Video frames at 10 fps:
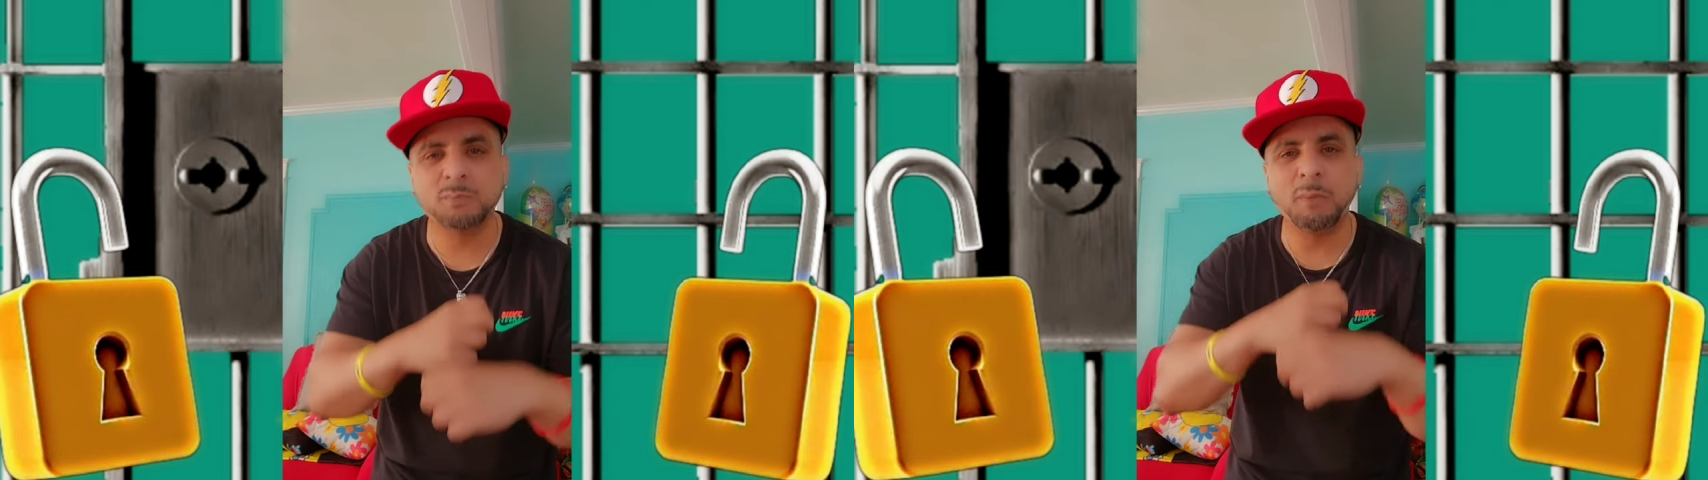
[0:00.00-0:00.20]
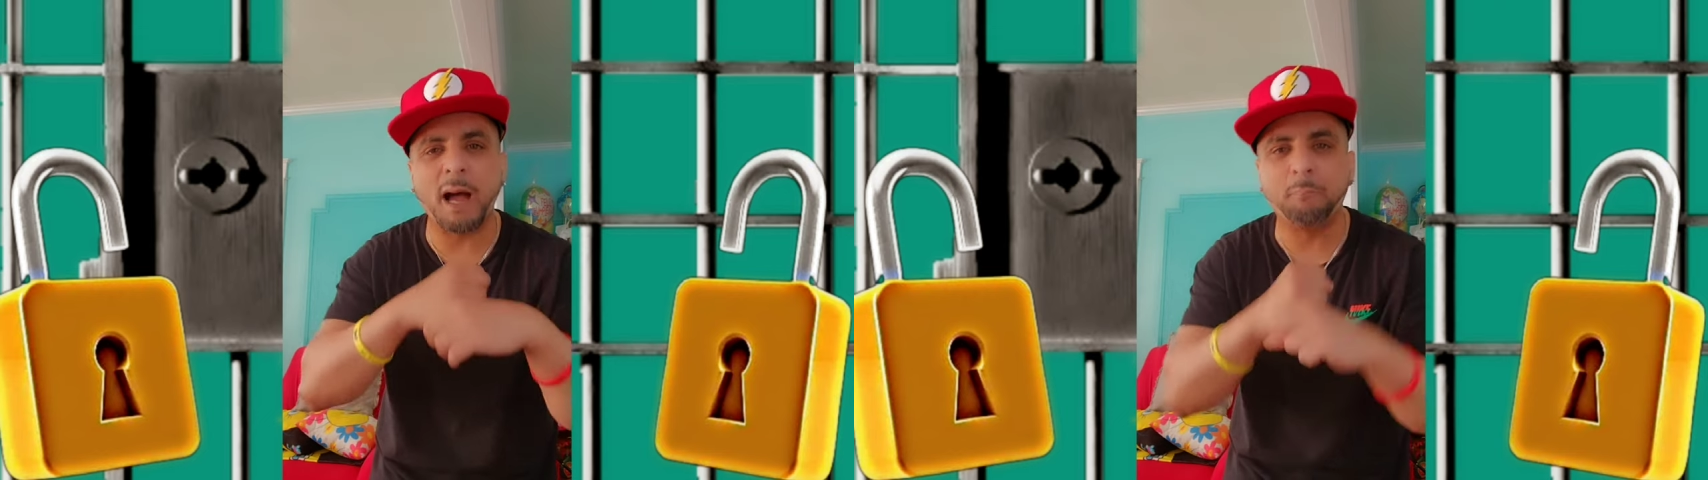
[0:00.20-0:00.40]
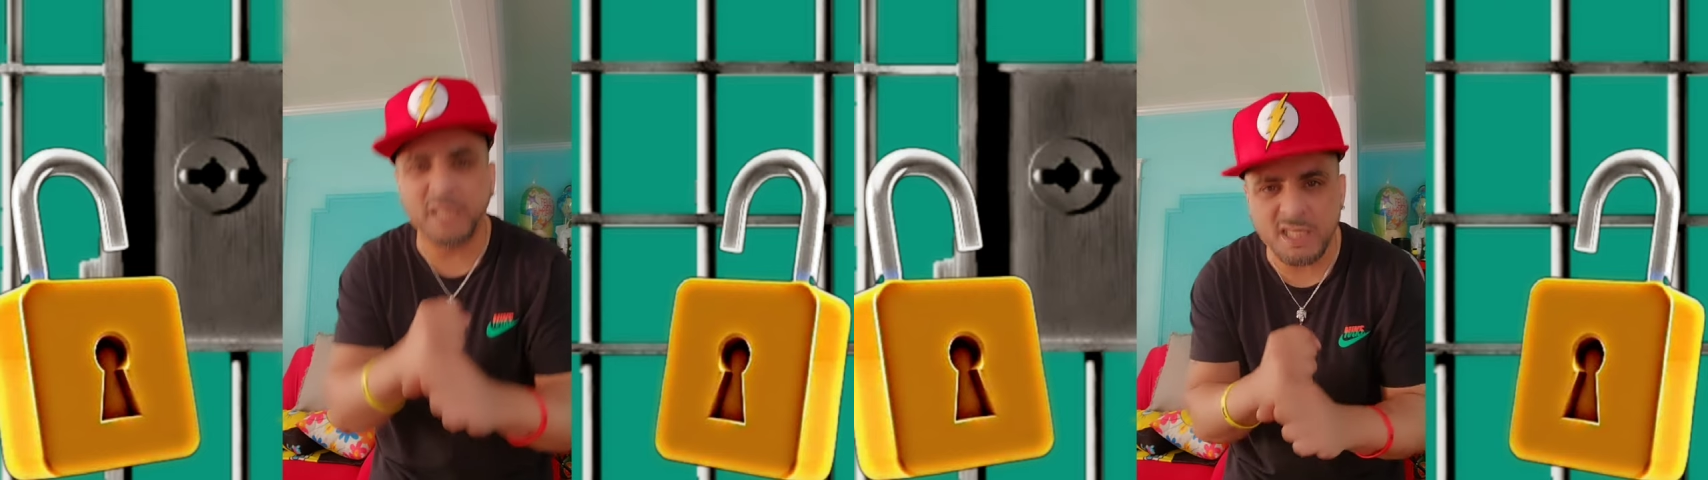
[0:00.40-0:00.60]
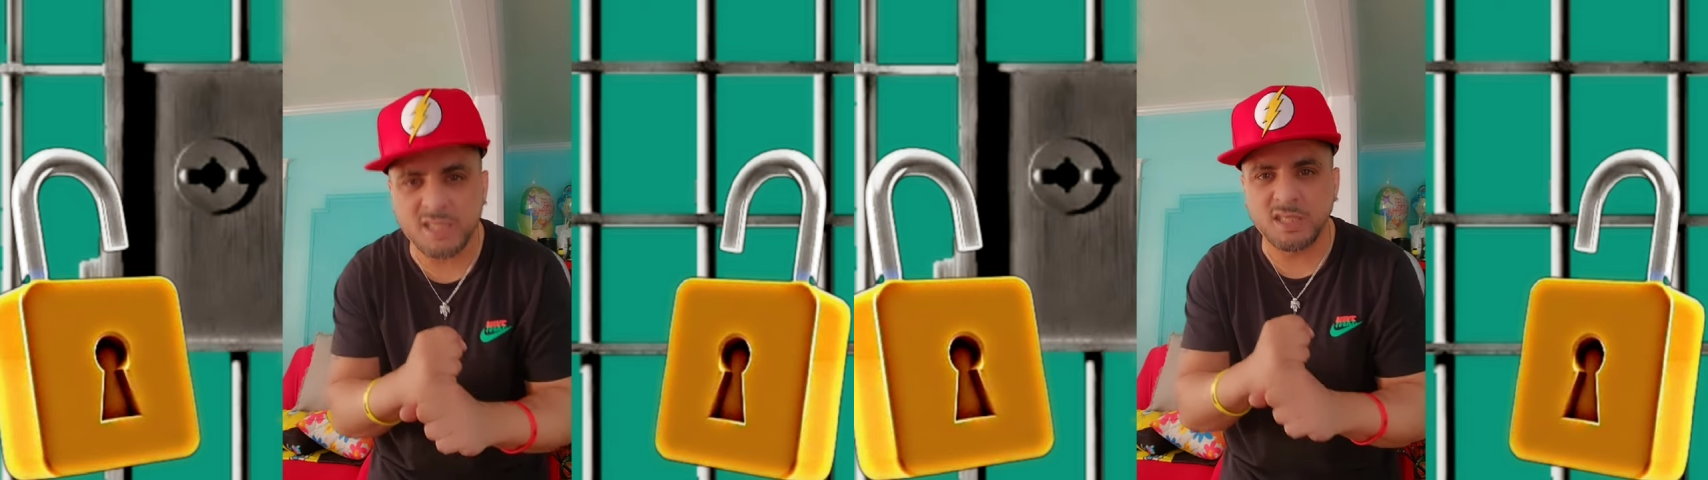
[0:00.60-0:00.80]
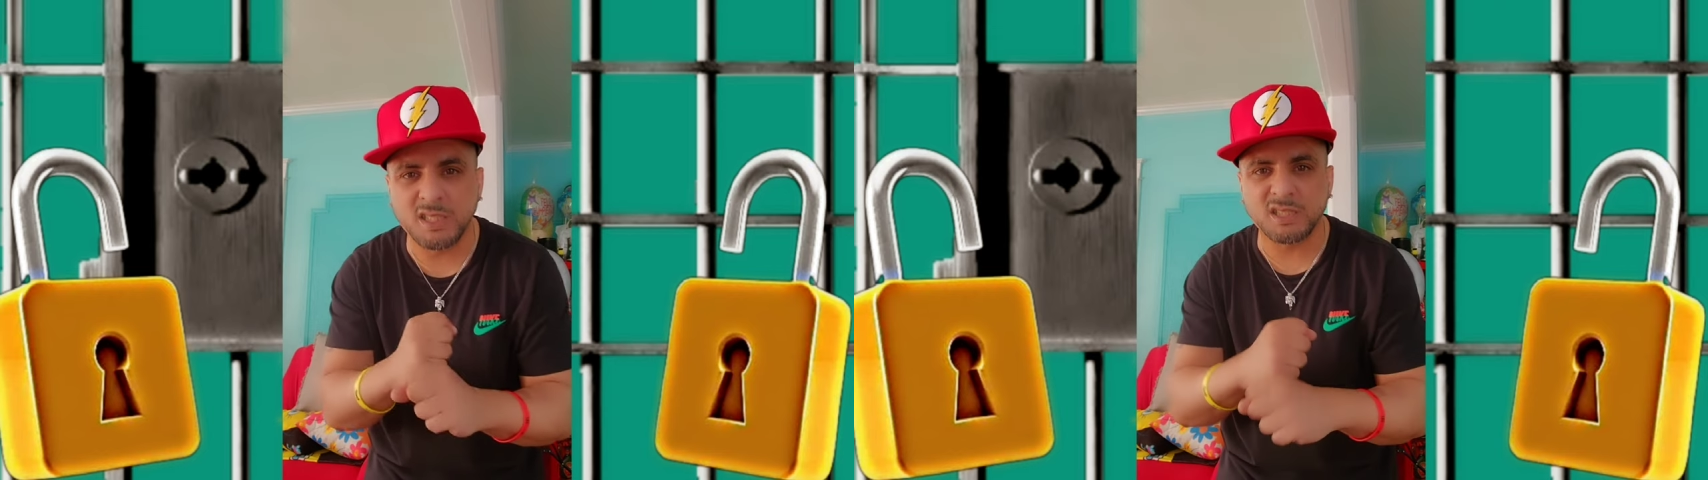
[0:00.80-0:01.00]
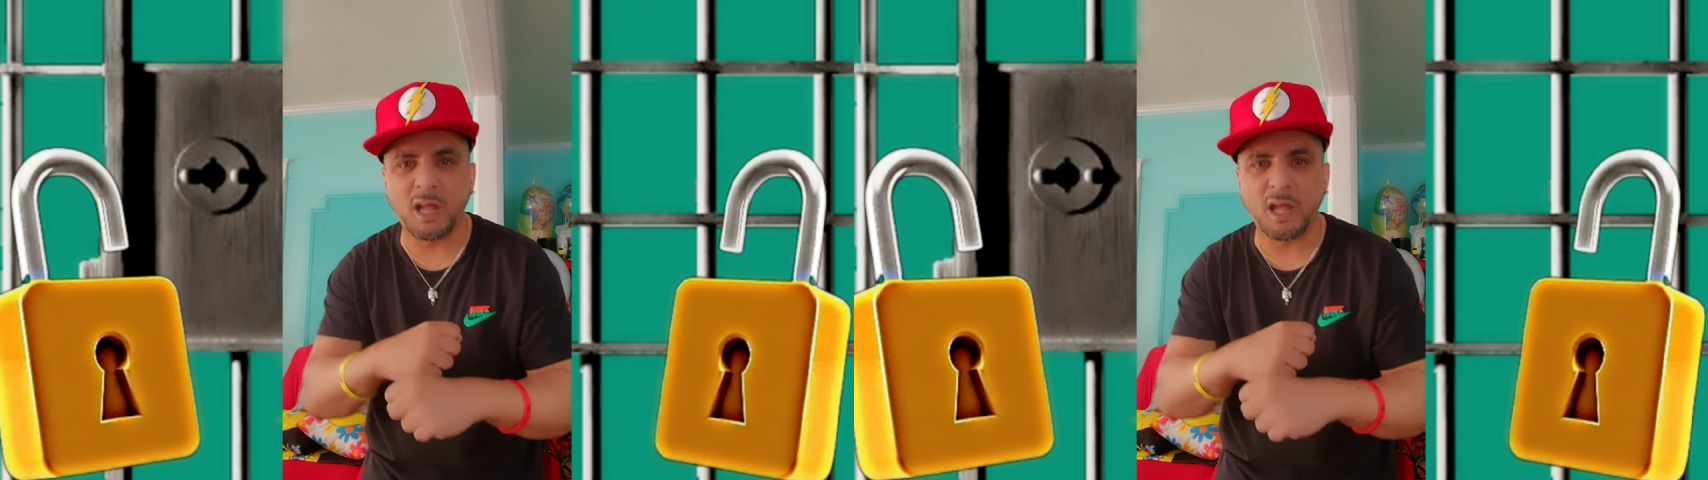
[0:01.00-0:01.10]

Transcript: my business,